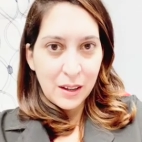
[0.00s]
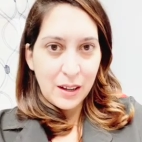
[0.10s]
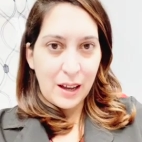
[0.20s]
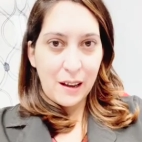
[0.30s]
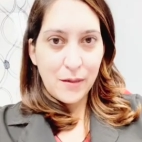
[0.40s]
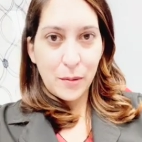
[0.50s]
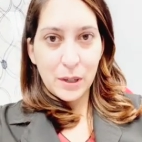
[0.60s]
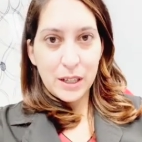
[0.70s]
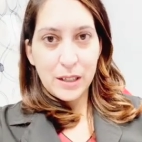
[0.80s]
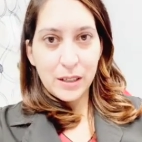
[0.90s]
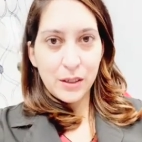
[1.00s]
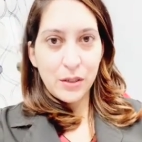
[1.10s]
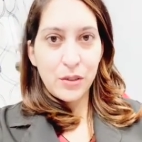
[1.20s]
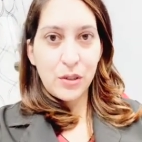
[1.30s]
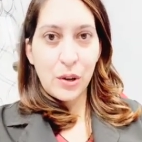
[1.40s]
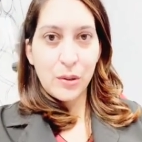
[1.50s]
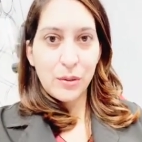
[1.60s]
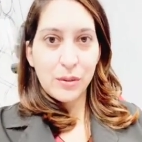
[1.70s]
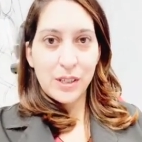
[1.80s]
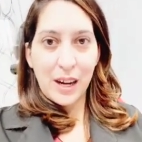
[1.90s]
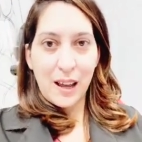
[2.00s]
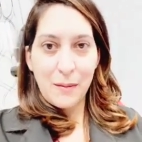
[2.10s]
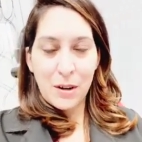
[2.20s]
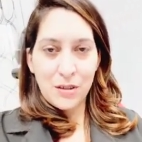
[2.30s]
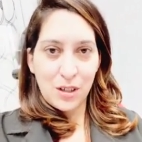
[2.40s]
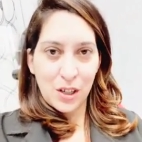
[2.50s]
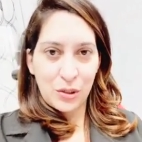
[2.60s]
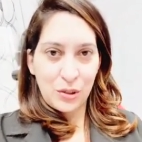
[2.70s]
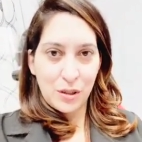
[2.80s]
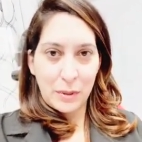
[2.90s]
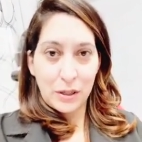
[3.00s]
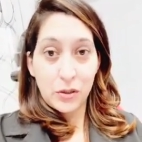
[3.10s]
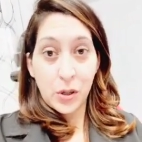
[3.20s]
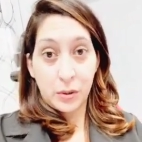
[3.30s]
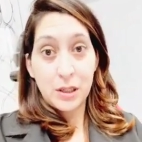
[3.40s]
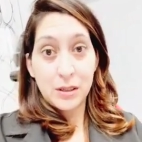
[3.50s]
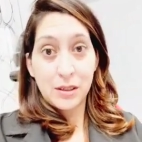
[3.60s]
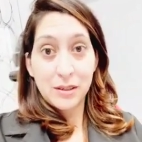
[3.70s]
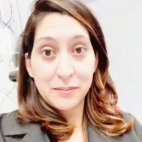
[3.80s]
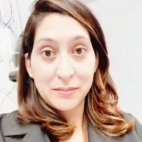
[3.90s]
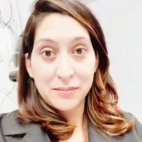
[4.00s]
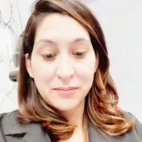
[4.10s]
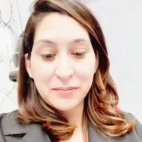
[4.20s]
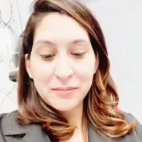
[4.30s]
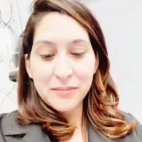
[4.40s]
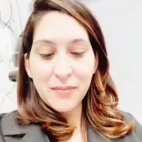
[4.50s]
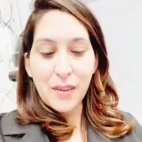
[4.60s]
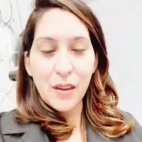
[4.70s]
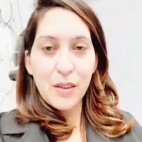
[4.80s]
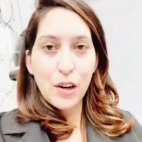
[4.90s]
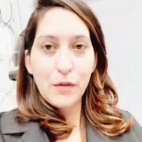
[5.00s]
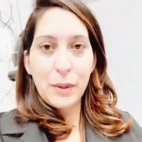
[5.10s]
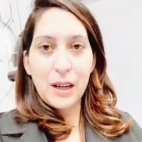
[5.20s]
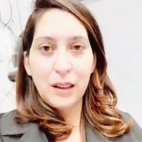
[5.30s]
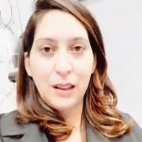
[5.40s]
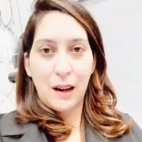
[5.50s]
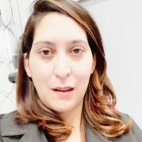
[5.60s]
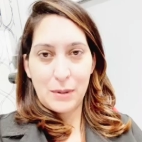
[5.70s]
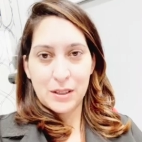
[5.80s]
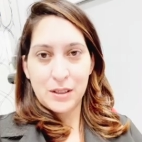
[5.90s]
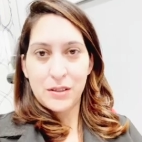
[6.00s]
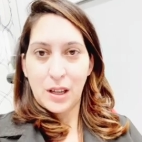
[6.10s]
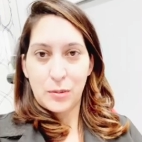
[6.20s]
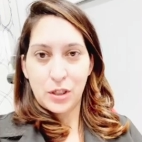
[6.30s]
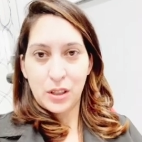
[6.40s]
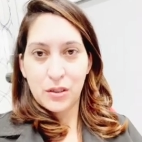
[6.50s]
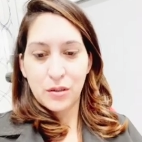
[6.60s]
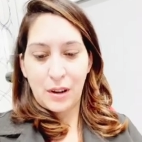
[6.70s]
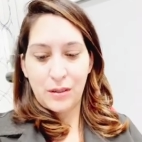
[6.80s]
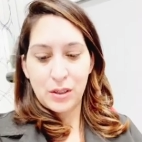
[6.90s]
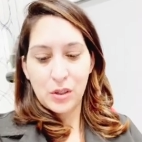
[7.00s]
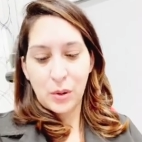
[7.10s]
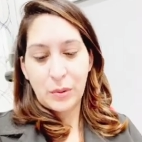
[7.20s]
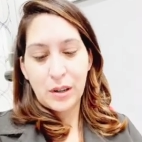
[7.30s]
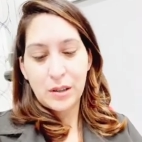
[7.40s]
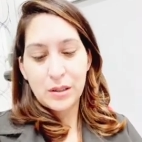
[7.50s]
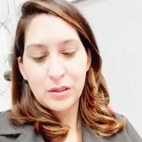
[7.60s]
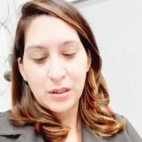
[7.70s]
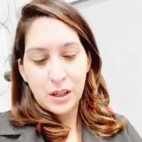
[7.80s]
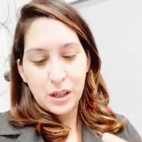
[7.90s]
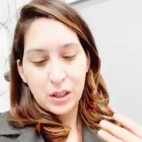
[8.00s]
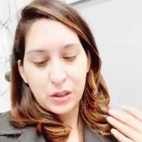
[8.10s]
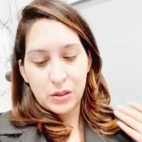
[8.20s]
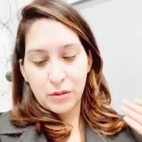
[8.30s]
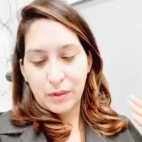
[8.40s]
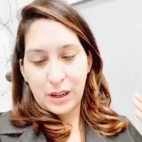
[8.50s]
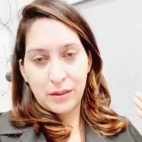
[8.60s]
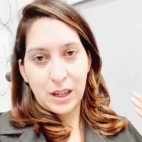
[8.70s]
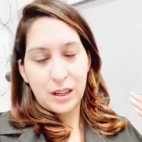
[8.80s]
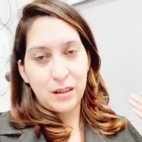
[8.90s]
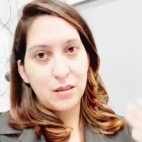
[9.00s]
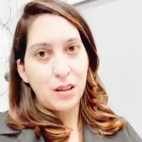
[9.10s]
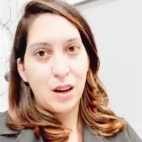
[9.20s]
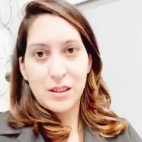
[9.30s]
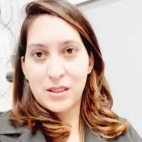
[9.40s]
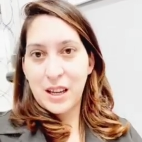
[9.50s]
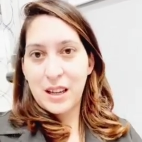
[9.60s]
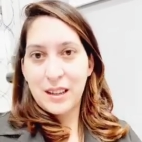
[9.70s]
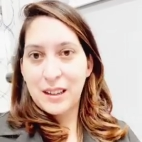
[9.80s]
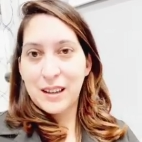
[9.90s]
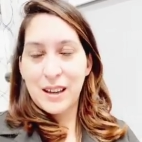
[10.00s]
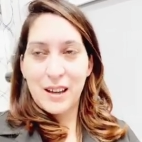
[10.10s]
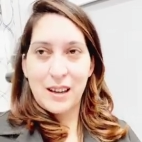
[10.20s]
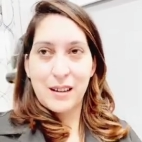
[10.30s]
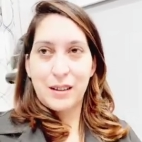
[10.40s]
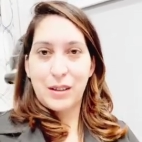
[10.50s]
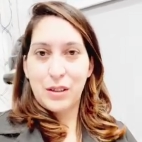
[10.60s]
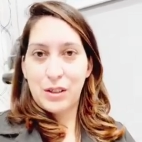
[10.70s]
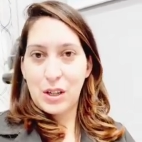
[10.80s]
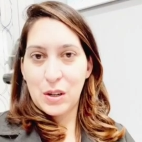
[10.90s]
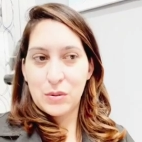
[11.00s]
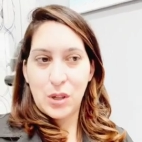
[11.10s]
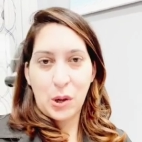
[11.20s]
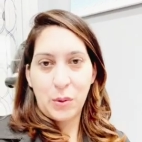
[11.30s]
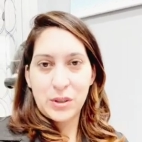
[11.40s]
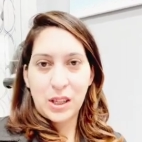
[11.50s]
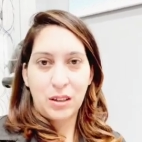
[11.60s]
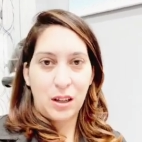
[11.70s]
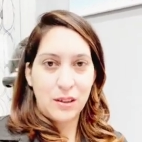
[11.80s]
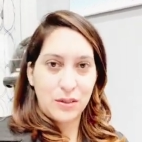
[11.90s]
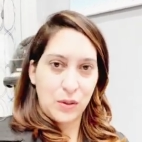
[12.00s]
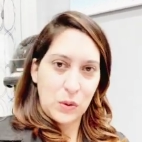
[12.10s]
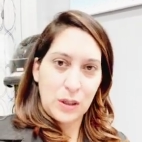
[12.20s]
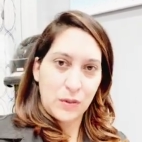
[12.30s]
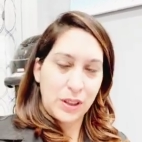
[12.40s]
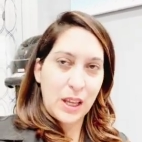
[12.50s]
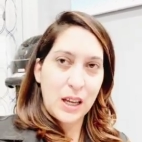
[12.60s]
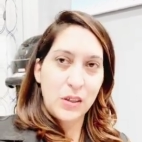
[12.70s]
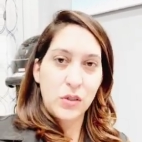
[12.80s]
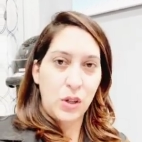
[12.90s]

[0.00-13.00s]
Hi everyone, so today I'm here to talk to you about toners. There have been a lot of misconceptions surrounding toners, surrounding glossing, and you know, toners and gloss are two different things.